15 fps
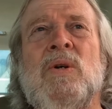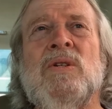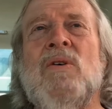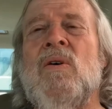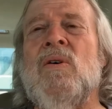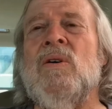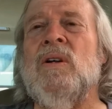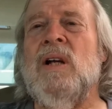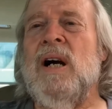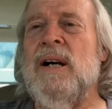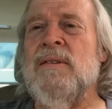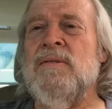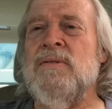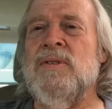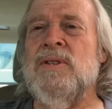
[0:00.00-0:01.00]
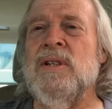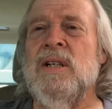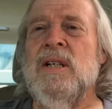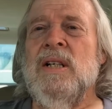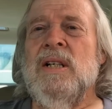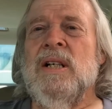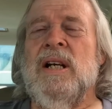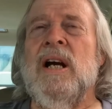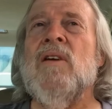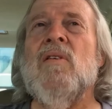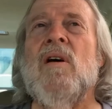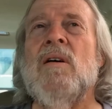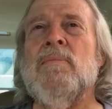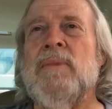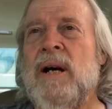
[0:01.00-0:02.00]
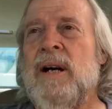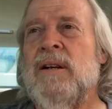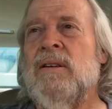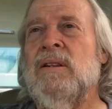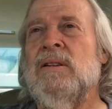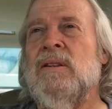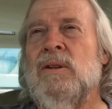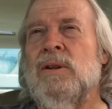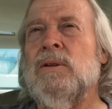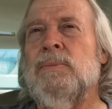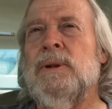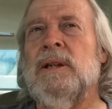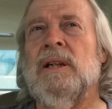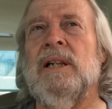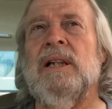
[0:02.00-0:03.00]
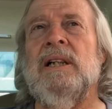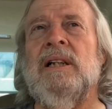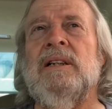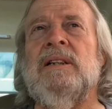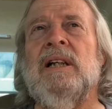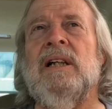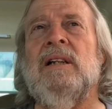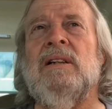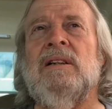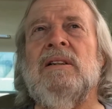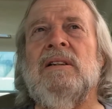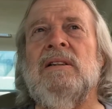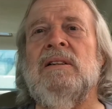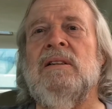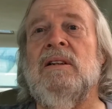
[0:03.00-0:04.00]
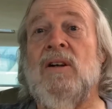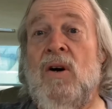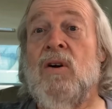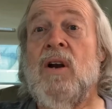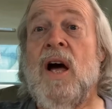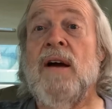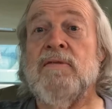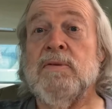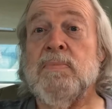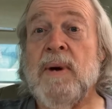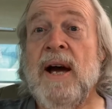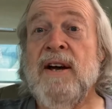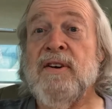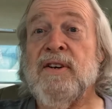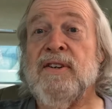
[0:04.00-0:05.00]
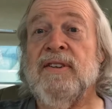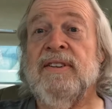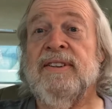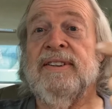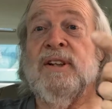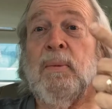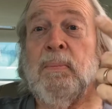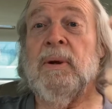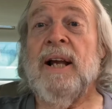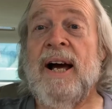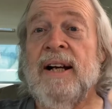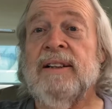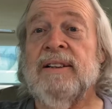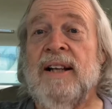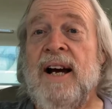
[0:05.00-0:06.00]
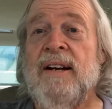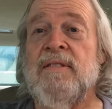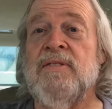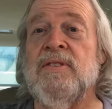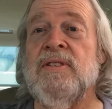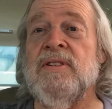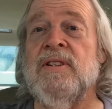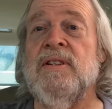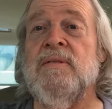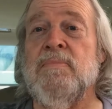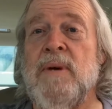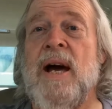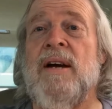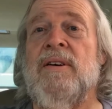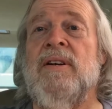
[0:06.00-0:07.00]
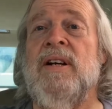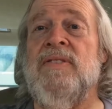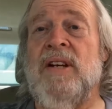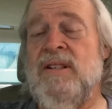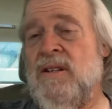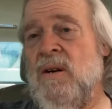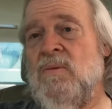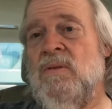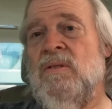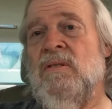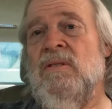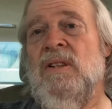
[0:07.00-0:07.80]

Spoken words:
all lives cannot matter ultimately until all lives matter, until black lives matter, and they don't.